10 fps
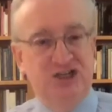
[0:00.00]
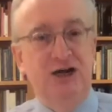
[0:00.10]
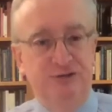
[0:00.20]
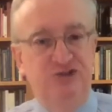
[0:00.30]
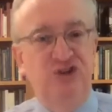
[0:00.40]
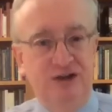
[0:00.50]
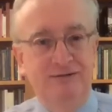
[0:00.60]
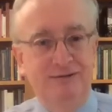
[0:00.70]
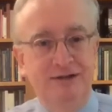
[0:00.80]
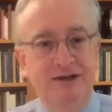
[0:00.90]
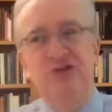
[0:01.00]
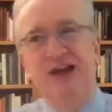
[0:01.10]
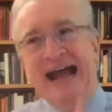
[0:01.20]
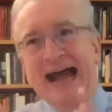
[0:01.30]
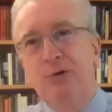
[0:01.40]
culture. So
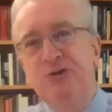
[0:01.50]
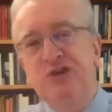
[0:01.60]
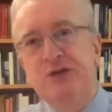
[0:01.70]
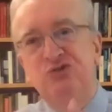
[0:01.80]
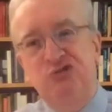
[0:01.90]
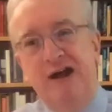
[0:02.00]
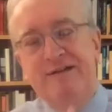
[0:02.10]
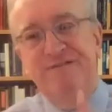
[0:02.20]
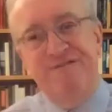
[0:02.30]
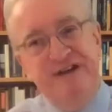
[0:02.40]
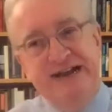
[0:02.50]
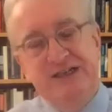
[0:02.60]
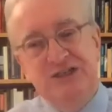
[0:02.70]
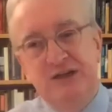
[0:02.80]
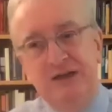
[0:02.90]
how do you try and fit
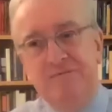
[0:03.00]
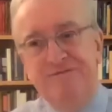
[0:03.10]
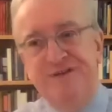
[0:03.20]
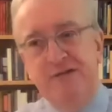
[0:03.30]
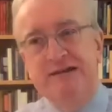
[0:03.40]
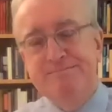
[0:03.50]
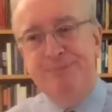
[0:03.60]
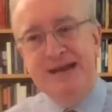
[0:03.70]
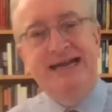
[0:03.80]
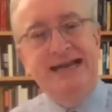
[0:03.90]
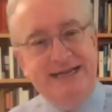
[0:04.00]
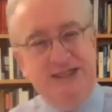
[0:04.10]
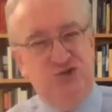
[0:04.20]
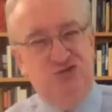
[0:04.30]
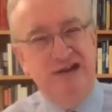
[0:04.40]
very big
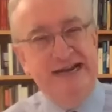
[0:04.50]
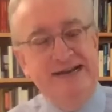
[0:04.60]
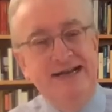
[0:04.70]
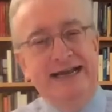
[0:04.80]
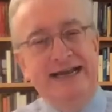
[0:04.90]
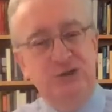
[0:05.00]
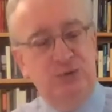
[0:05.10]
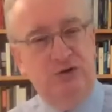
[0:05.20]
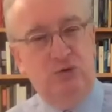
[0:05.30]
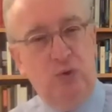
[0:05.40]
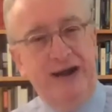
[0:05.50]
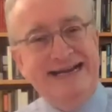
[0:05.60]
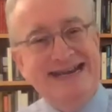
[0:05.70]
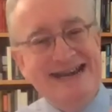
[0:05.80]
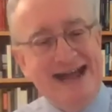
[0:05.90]
history into a quite
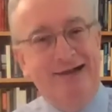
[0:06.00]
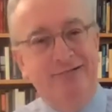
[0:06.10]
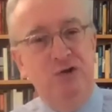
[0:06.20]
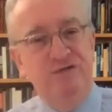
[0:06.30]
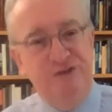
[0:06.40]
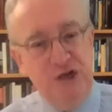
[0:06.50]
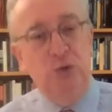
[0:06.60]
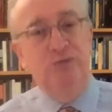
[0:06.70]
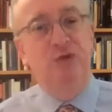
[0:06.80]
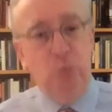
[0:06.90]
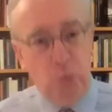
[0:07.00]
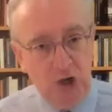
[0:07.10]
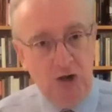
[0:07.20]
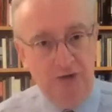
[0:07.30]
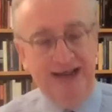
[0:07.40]
narrow view of the
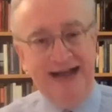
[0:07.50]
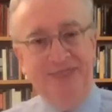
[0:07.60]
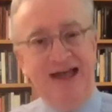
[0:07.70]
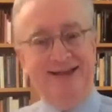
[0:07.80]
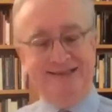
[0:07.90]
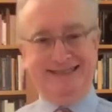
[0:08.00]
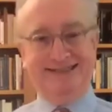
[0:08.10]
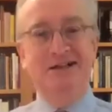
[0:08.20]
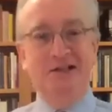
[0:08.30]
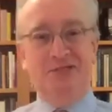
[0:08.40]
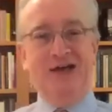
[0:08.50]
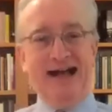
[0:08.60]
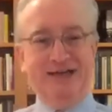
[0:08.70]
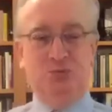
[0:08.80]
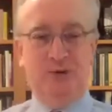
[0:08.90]
world. And that's,
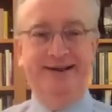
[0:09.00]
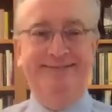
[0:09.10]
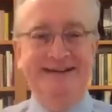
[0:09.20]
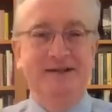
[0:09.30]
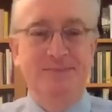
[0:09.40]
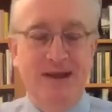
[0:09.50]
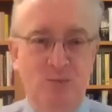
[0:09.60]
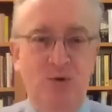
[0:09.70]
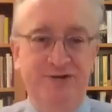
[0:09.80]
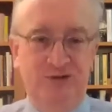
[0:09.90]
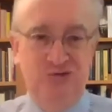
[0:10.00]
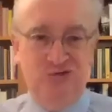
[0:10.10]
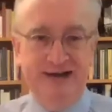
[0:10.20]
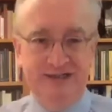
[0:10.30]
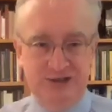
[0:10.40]
that's what I think the memoirs are
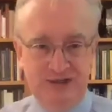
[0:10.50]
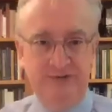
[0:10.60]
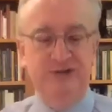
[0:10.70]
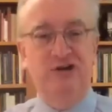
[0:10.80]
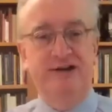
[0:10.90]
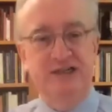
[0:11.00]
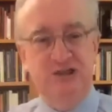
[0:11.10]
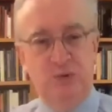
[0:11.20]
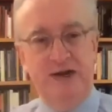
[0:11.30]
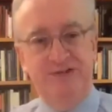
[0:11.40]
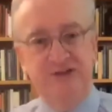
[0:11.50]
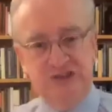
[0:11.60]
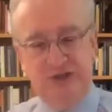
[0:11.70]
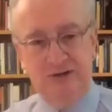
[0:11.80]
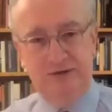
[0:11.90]
trying to do. They're trying to square the
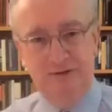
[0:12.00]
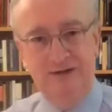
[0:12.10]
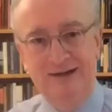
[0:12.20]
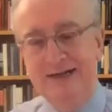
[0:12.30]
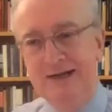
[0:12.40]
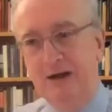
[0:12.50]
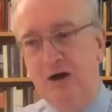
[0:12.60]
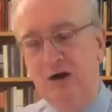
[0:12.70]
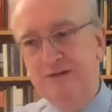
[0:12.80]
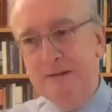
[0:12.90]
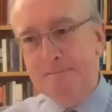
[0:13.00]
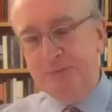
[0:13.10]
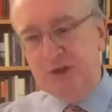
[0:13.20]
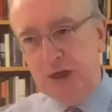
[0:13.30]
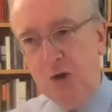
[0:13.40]
circle of
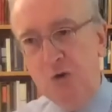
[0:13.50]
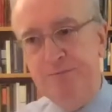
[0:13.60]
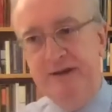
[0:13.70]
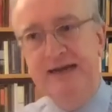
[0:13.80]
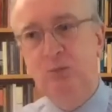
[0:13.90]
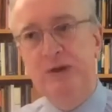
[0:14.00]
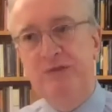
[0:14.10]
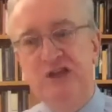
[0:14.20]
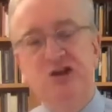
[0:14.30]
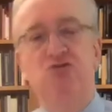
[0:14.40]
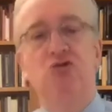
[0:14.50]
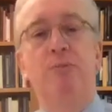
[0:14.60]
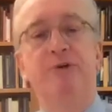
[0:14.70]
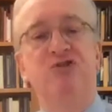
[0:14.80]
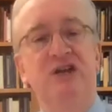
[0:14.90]
coping with the
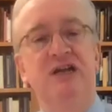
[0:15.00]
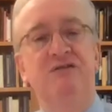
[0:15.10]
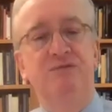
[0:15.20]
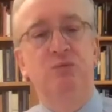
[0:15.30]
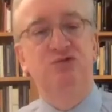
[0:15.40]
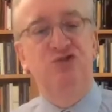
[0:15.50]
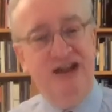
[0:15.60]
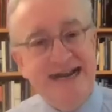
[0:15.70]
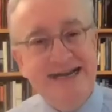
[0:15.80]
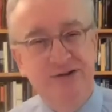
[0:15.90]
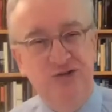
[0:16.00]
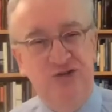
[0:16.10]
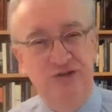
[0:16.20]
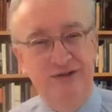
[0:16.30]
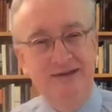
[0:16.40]
enormity of
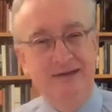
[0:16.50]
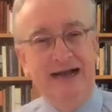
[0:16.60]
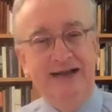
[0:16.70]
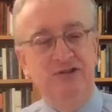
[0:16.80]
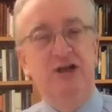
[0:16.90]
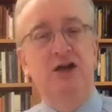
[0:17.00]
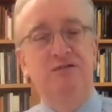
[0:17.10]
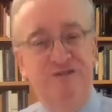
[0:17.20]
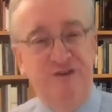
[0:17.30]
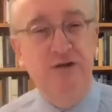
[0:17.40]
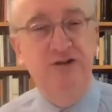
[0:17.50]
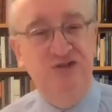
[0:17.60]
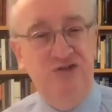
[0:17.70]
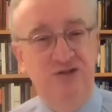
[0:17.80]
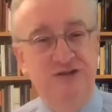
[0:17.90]
change and the
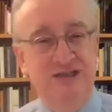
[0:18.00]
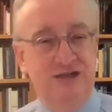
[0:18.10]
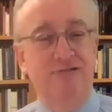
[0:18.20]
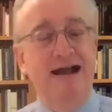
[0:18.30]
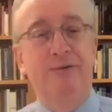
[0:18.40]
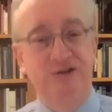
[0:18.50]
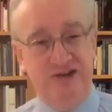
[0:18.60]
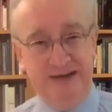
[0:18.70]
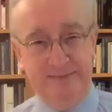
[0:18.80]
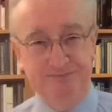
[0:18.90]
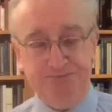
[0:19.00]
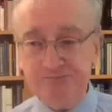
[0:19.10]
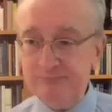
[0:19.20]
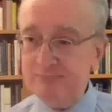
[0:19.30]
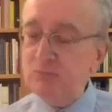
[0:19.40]
convulsions around him
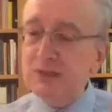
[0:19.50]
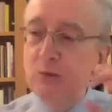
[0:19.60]
yeah.